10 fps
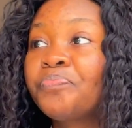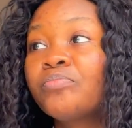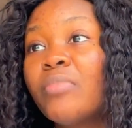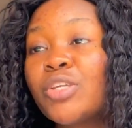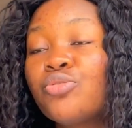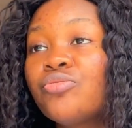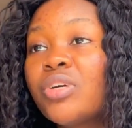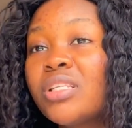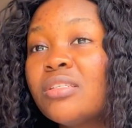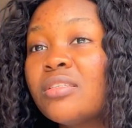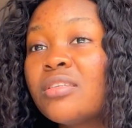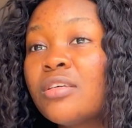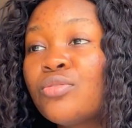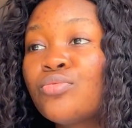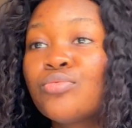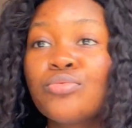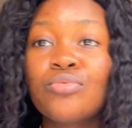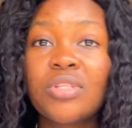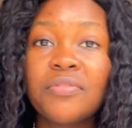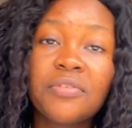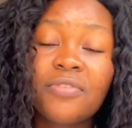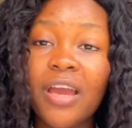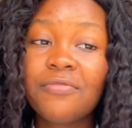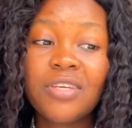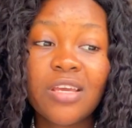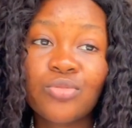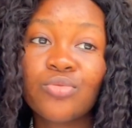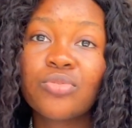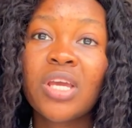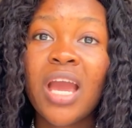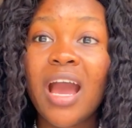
my children is 2 to 5 years old,